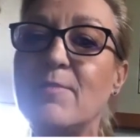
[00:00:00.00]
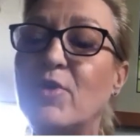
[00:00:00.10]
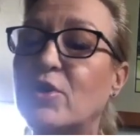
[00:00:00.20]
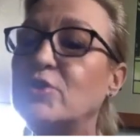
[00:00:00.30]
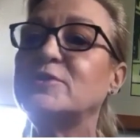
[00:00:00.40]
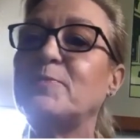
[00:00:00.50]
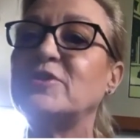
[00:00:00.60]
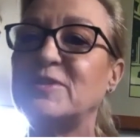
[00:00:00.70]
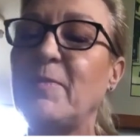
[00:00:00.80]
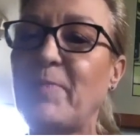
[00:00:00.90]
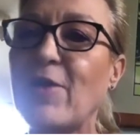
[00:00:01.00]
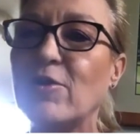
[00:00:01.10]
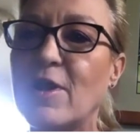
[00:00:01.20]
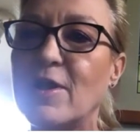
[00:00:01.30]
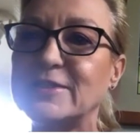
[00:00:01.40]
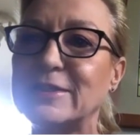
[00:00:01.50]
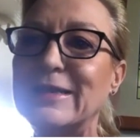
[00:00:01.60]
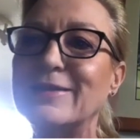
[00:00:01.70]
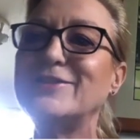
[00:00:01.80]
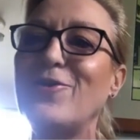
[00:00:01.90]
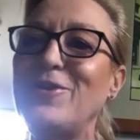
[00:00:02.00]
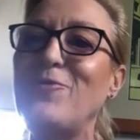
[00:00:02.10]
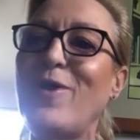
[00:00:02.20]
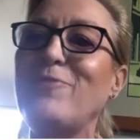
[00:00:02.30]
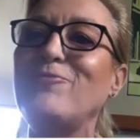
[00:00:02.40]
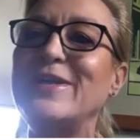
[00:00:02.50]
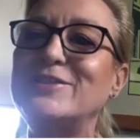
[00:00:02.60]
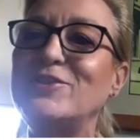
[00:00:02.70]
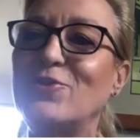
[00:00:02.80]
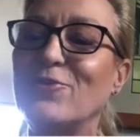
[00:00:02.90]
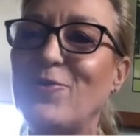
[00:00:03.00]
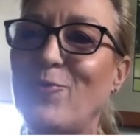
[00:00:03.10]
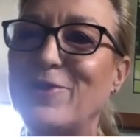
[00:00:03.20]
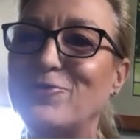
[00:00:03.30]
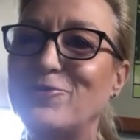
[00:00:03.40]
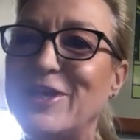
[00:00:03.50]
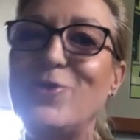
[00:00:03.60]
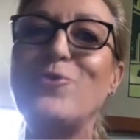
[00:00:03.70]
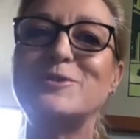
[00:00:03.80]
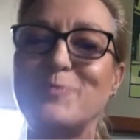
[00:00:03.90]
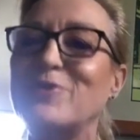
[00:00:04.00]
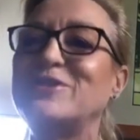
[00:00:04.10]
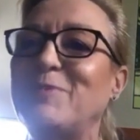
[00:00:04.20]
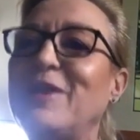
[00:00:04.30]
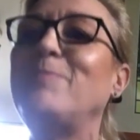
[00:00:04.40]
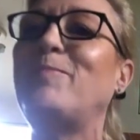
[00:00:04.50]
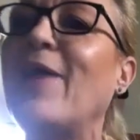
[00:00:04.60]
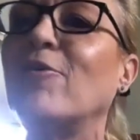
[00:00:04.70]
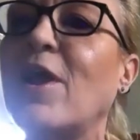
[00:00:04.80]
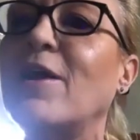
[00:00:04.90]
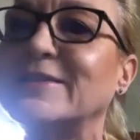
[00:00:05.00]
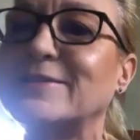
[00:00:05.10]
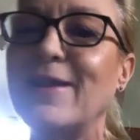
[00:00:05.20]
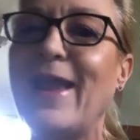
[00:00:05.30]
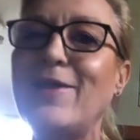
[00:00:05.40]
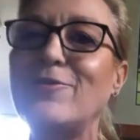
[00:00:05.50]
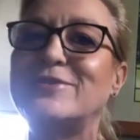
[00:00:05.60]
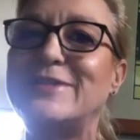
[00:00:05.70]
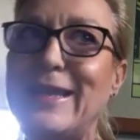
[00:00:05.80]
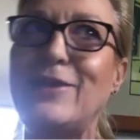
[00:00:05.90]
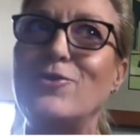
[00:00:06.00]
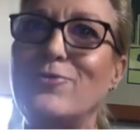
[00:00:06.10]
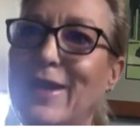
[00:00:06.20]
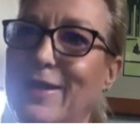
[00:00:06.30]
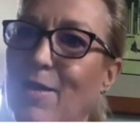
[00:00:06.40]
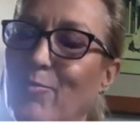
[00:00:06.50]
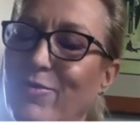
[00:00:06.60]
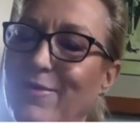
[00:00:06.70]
because you're supposed to be paralyzed. There's only one reason you're in a wheelchair. You're supposed to be paralyzed. How dare you get up?